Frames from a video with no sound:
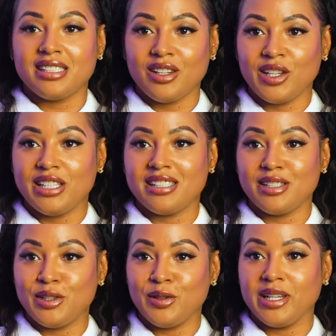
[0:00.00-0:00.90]
So he's
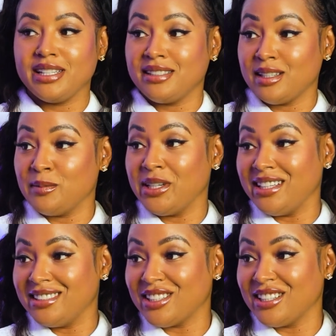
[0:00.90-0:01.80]
doing his summer
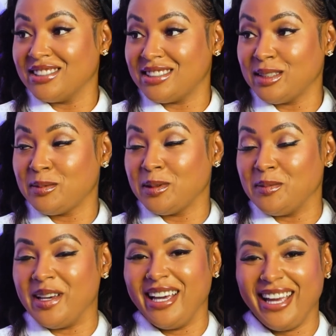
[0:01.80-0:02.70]
internship with me.